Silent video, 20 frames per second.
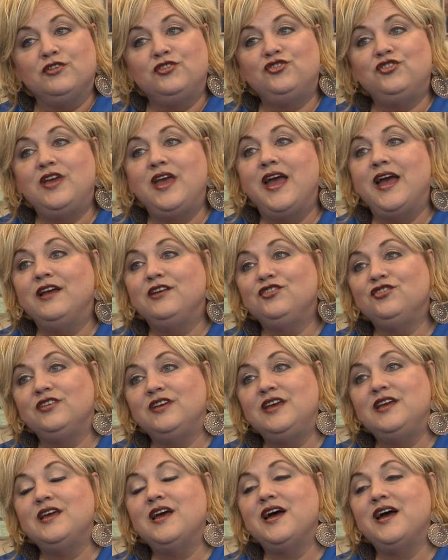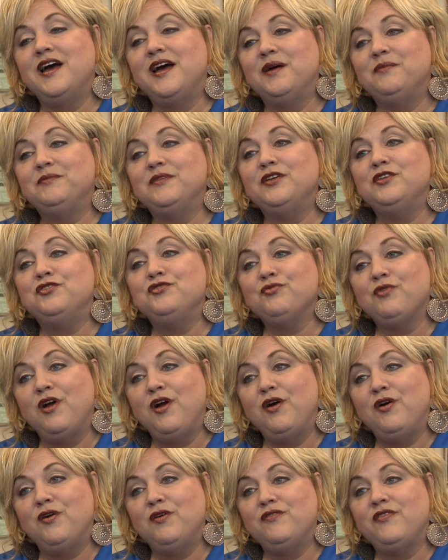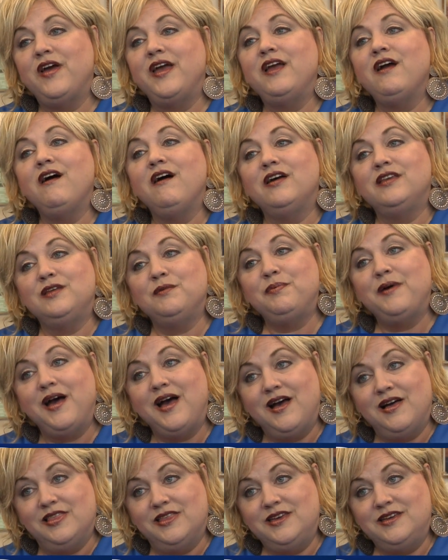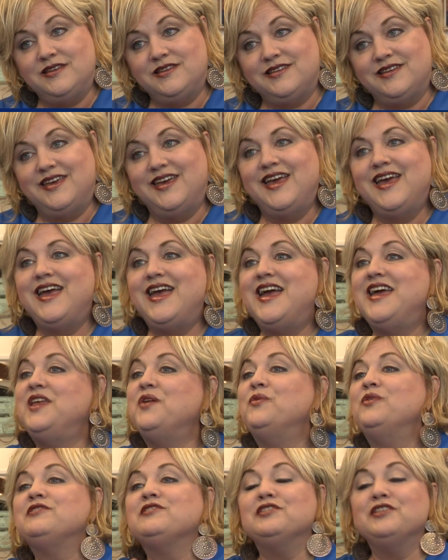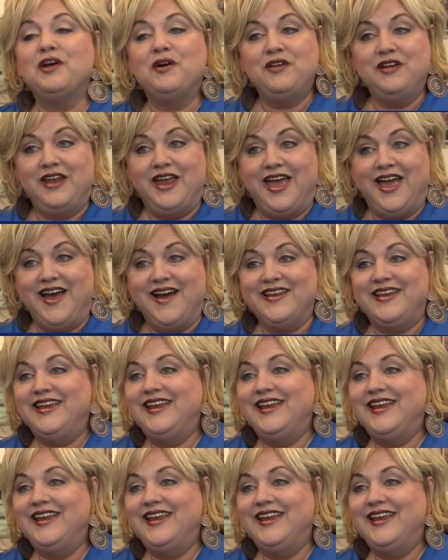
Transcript: She actually drove a Honda Pilot, and it was loaded out.